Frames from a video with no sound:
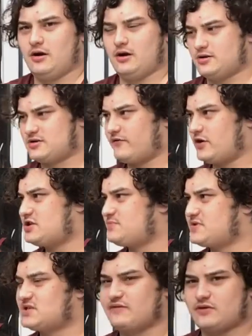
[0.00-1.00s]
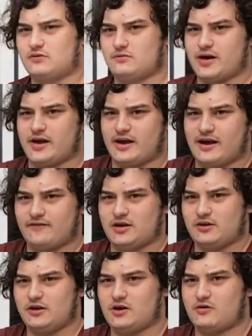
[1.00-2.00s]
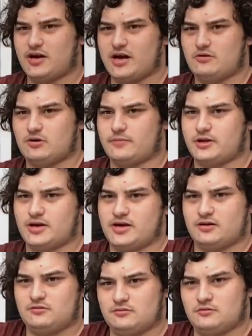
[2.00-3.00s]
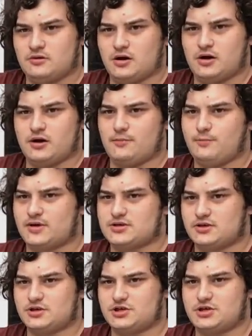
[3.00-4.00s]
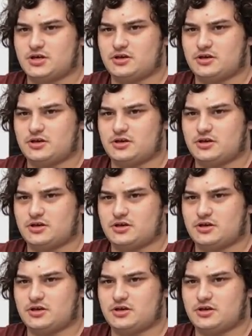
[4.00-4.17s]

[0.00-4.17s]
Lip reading: There's a very specific way. You have it in the OK grip, and then you basically shut